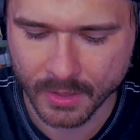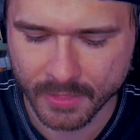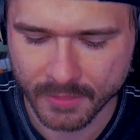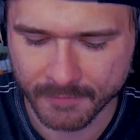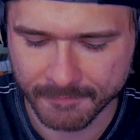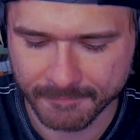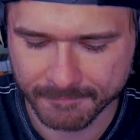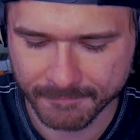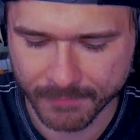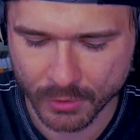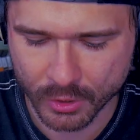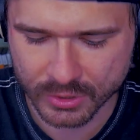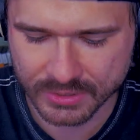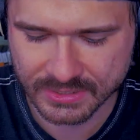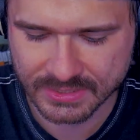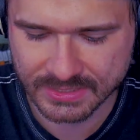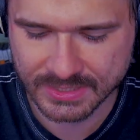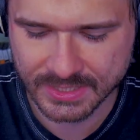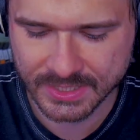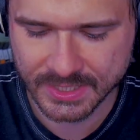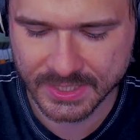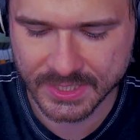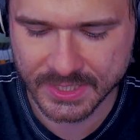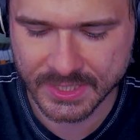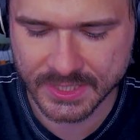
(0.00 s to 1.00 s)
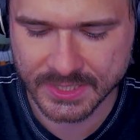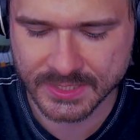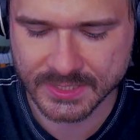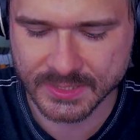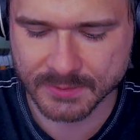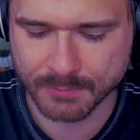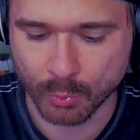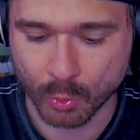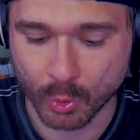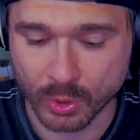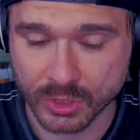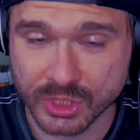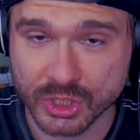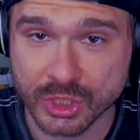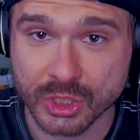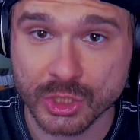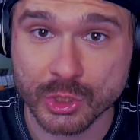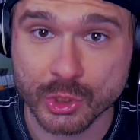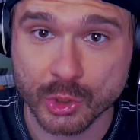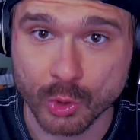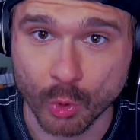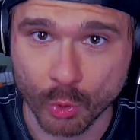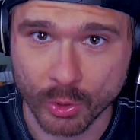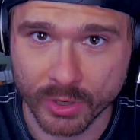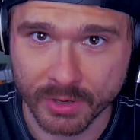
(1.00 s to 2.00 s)
The first
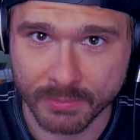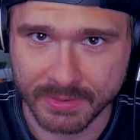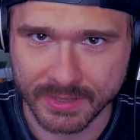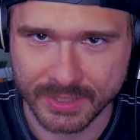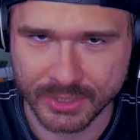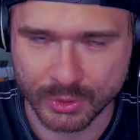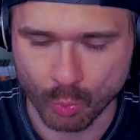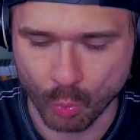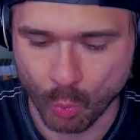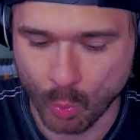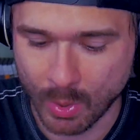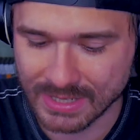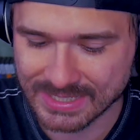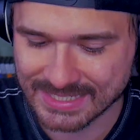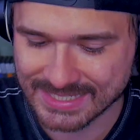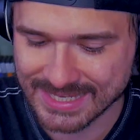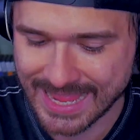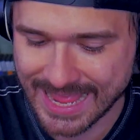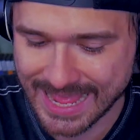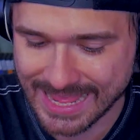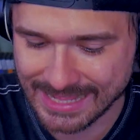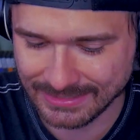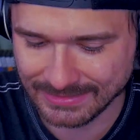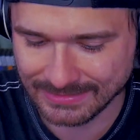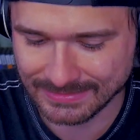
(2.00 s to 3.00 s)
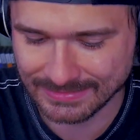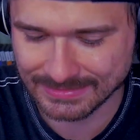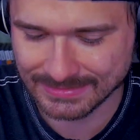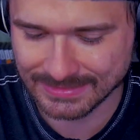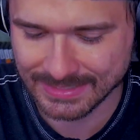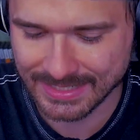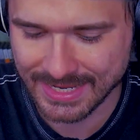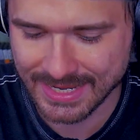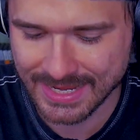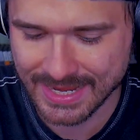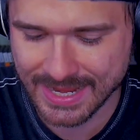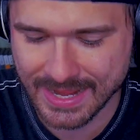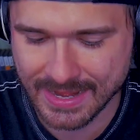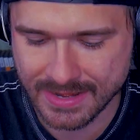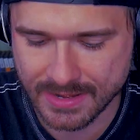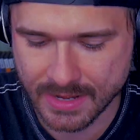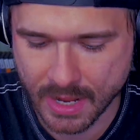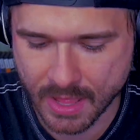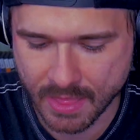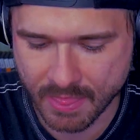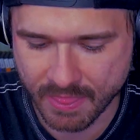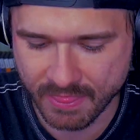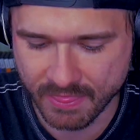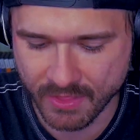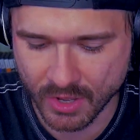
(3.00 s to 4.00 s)
esports tournament was held in
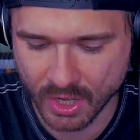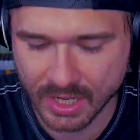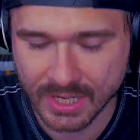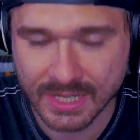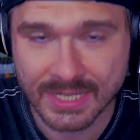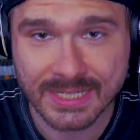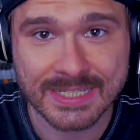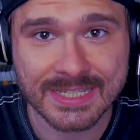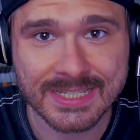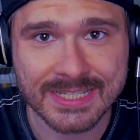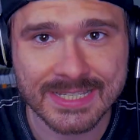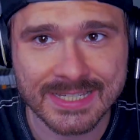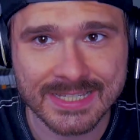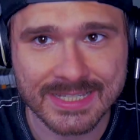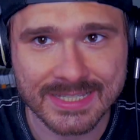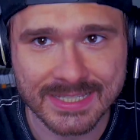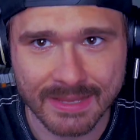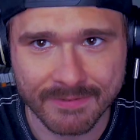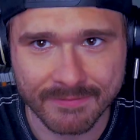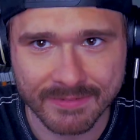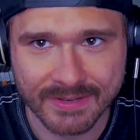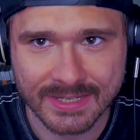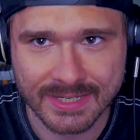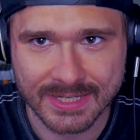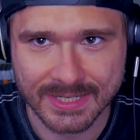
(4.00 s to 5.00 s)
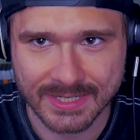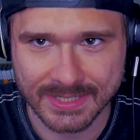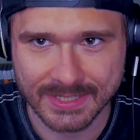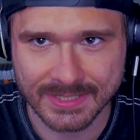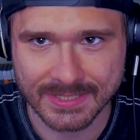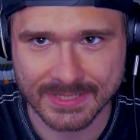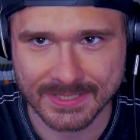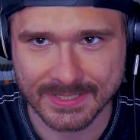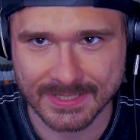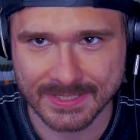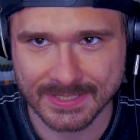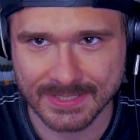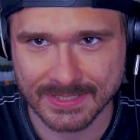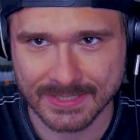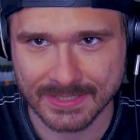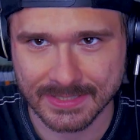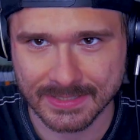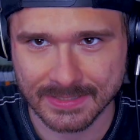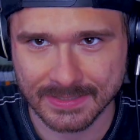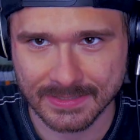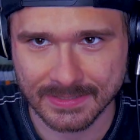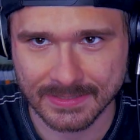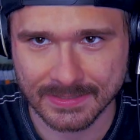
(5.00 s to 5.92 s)
the 70s.